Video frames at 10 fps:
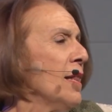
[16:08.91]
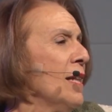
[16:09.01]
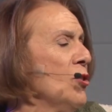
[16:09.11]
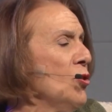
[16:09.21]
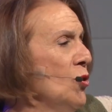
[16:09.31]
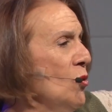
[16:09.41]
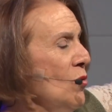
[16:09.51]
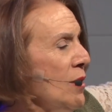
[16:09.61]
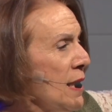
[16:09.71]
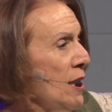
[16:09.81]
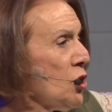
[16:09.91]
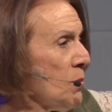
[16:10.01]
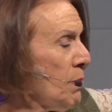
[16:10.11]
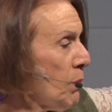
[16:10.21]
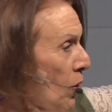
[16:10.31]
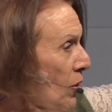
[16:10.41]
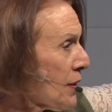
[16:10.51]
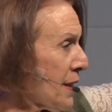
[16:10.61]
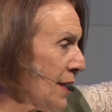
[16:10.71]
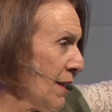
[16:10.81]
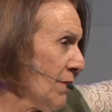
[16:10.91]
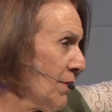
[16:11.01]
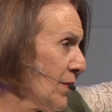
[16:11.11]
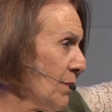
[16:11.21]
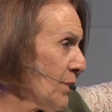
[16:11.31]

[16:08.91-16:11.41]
That you need to be bold enough